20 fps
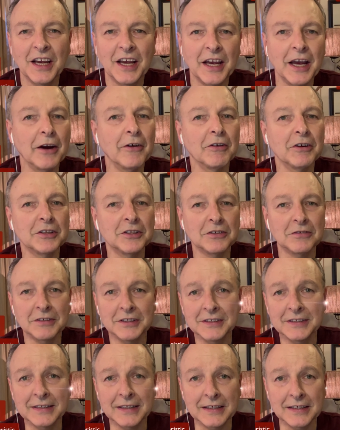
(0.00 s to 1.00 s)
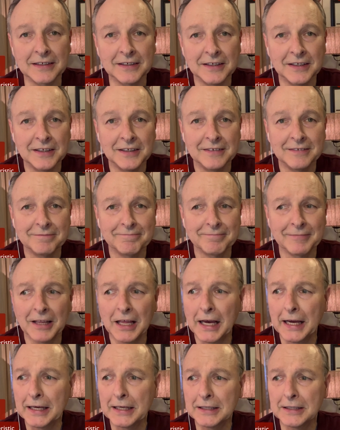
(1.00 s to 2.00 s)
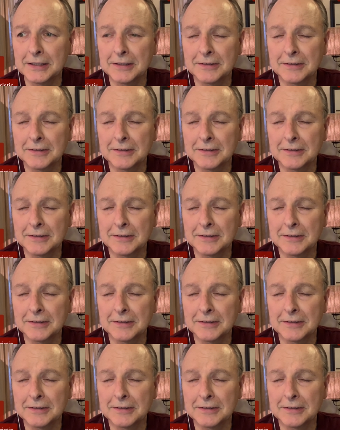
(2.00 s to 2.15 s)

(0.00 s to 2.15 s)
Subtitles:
characteristic? Like